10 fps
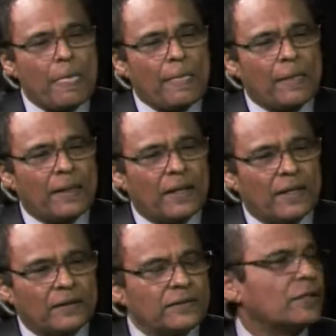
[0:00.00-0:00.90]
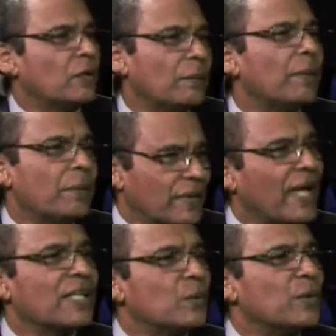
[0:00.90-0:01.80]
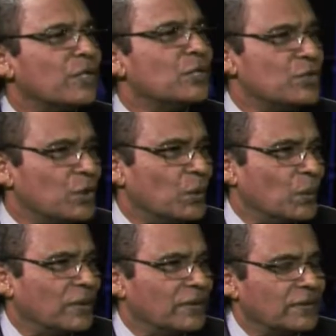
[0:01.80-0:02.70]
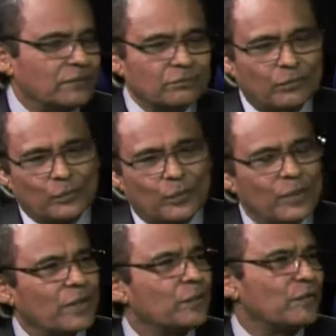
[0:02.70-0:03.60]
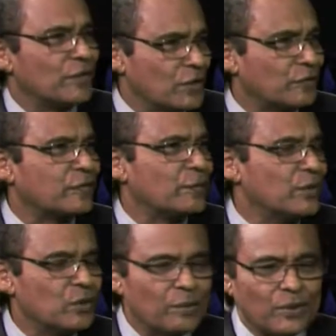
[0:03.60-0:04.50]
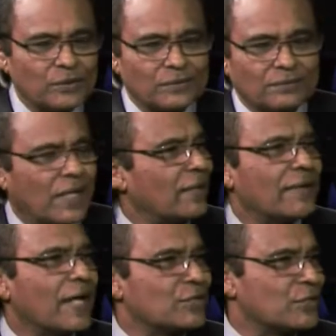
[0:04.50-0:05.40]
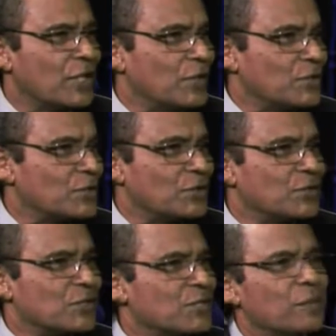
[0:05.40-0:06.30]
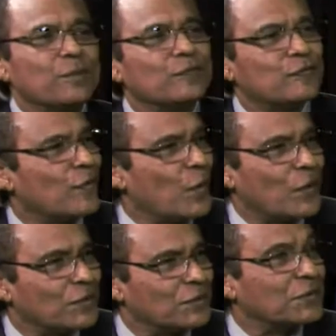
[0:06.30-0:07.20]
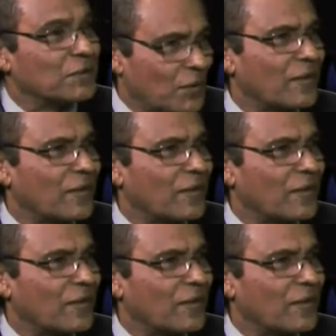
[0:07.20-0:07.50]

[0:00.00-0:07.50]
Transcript: about the kind of work you do. And we've heard from you about car accidents and slip and fall and all that